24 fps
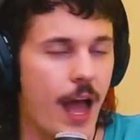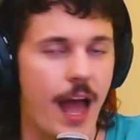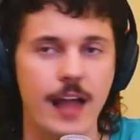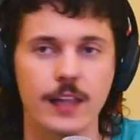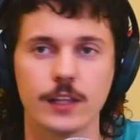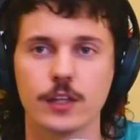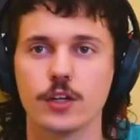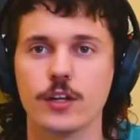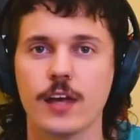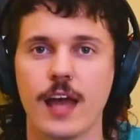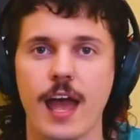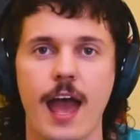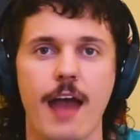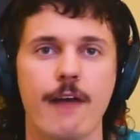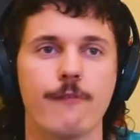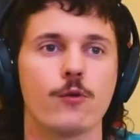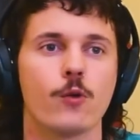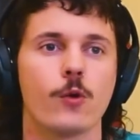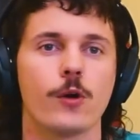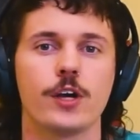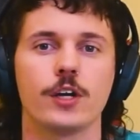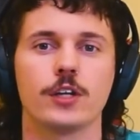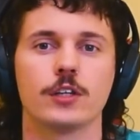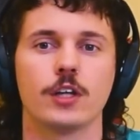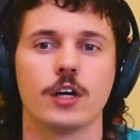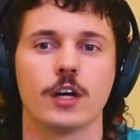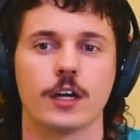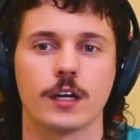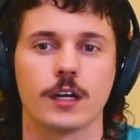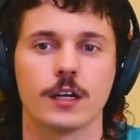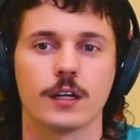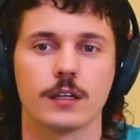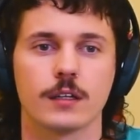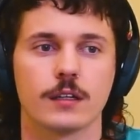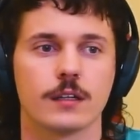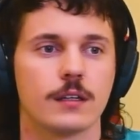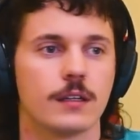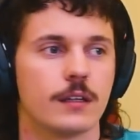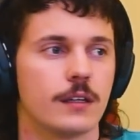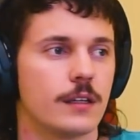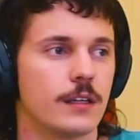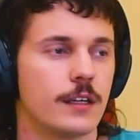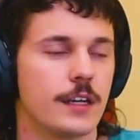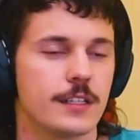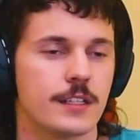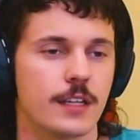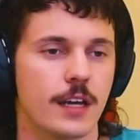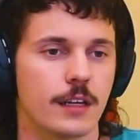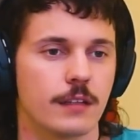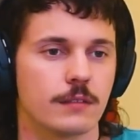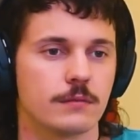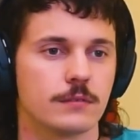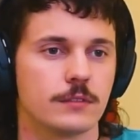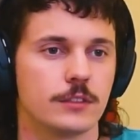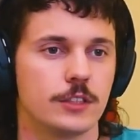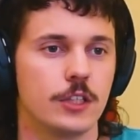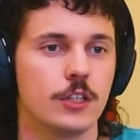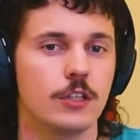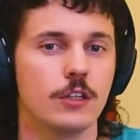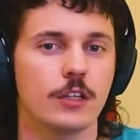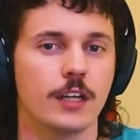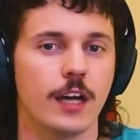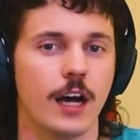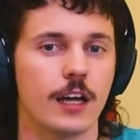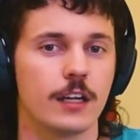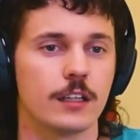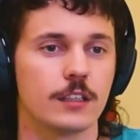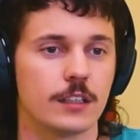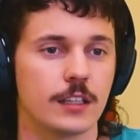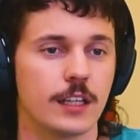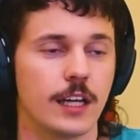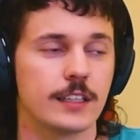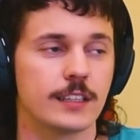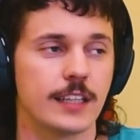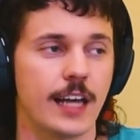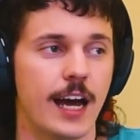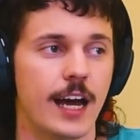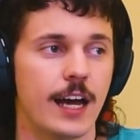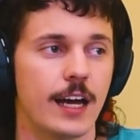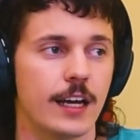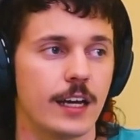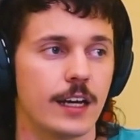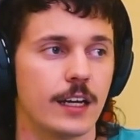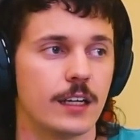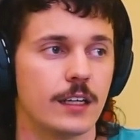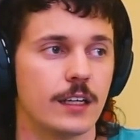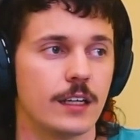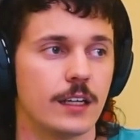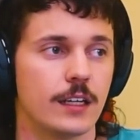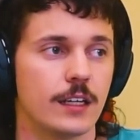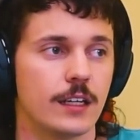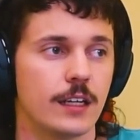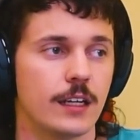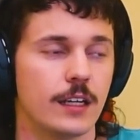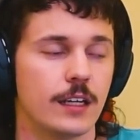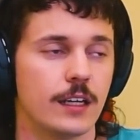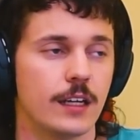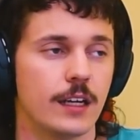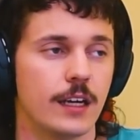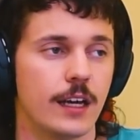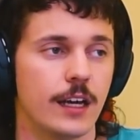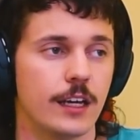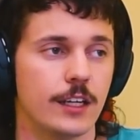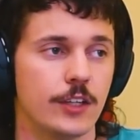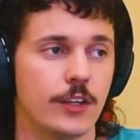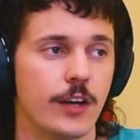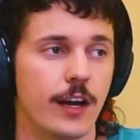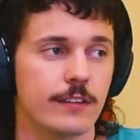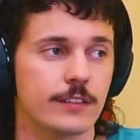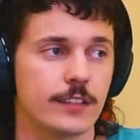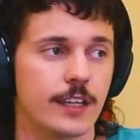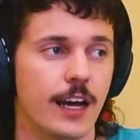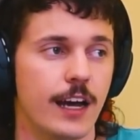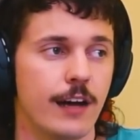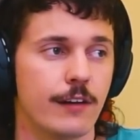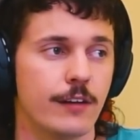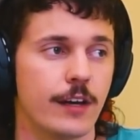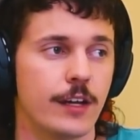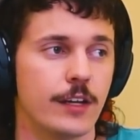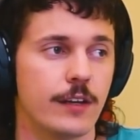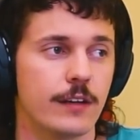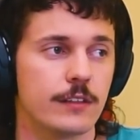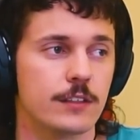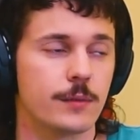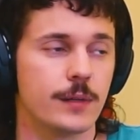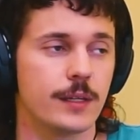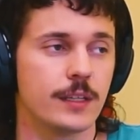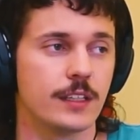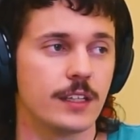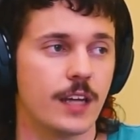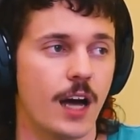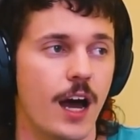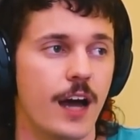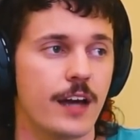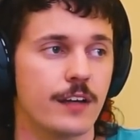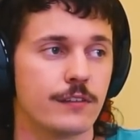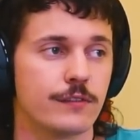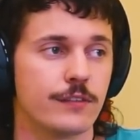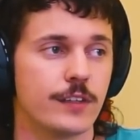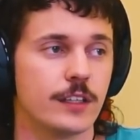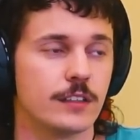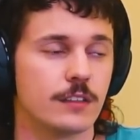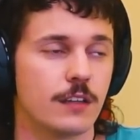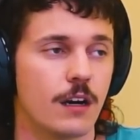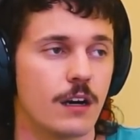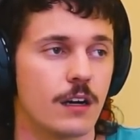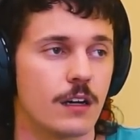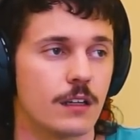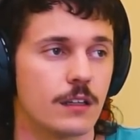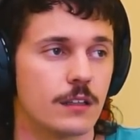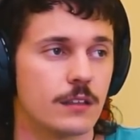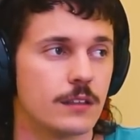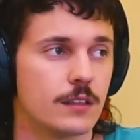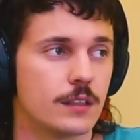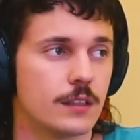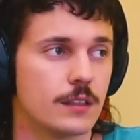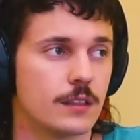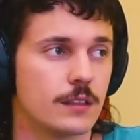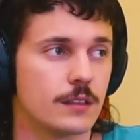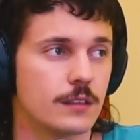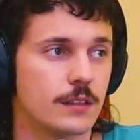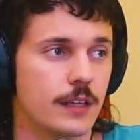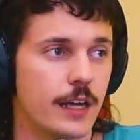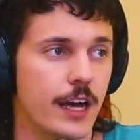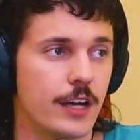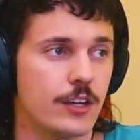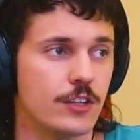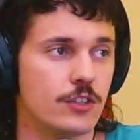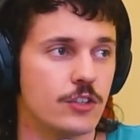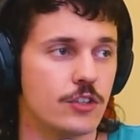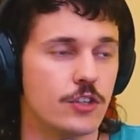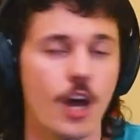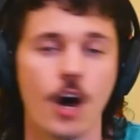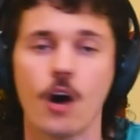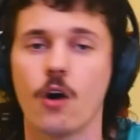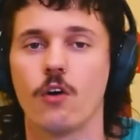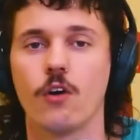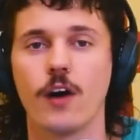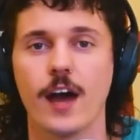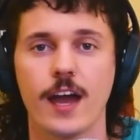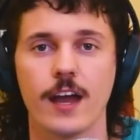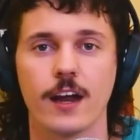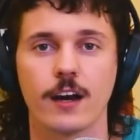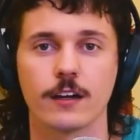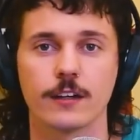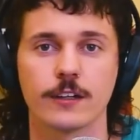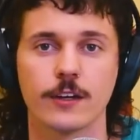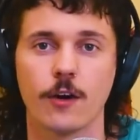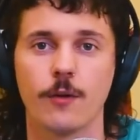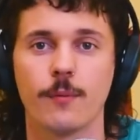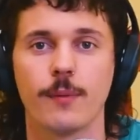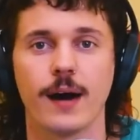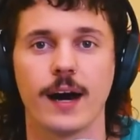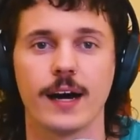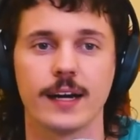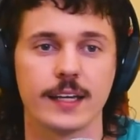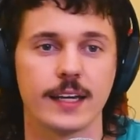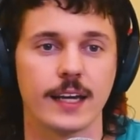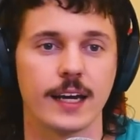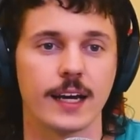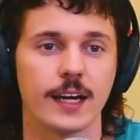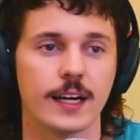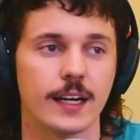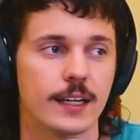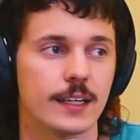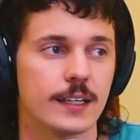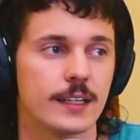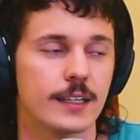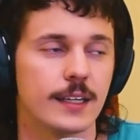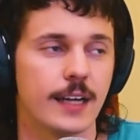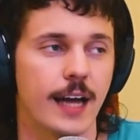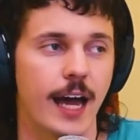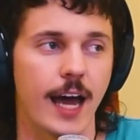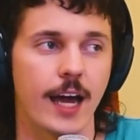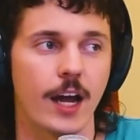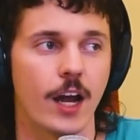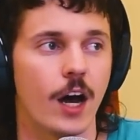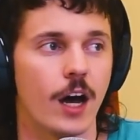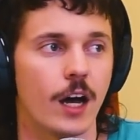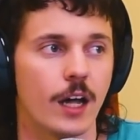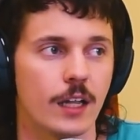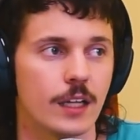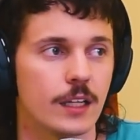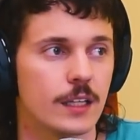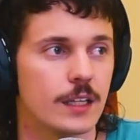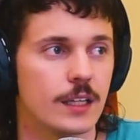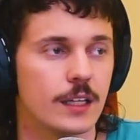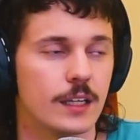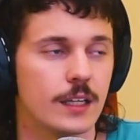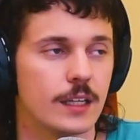Literally everywhere you look, it's like, you got to look like that. And you have to be 9 feet tall and no hair, no body hair at all.